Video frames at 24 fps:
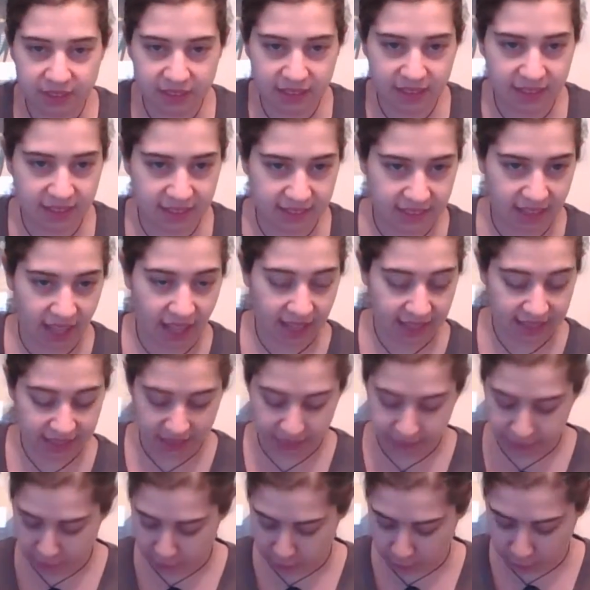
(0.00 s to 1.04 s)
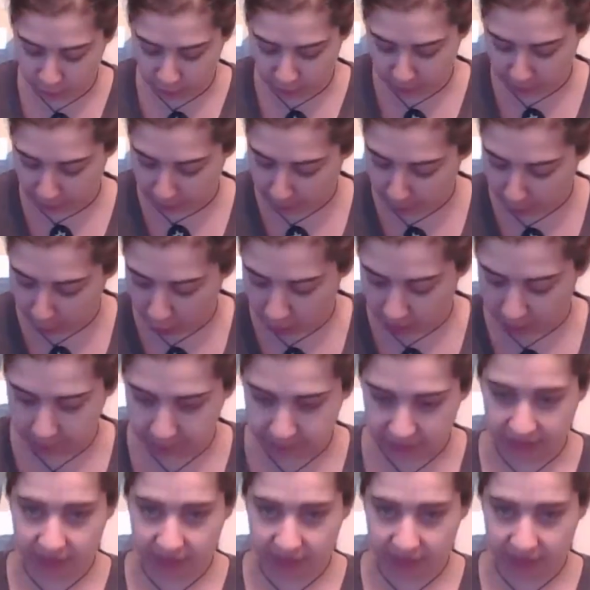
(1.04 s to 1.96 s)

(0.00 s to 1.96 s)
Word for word: see the size difference between my mom's